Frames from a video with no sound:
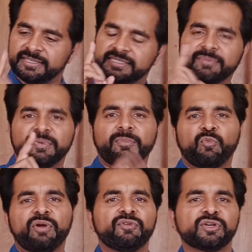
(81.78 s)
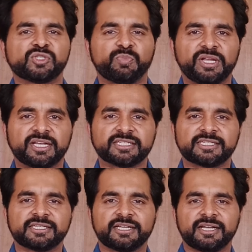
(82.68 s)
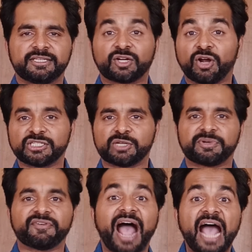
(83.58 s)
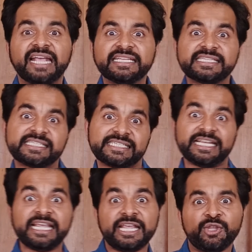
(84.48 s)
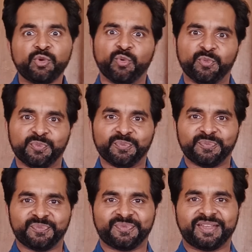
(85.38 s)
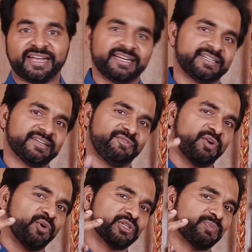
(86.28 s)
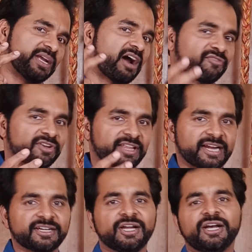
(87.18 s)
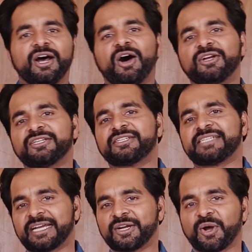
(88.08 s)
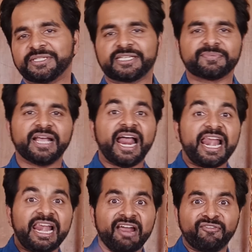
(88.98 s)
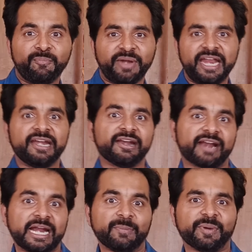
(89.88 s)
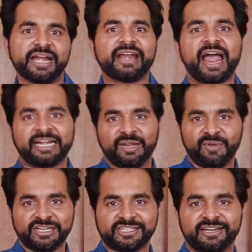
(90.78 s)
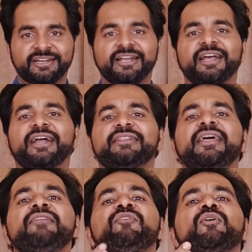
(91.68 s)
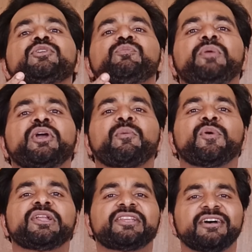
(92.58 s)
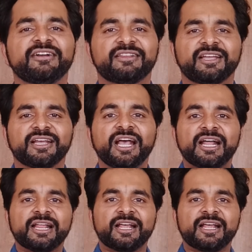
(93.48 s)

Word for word: Step number one we're going to speak is the concept of ICU we're going to speak after that on second concept, left brain, right brain activation. And then we're going to speak about the third thing,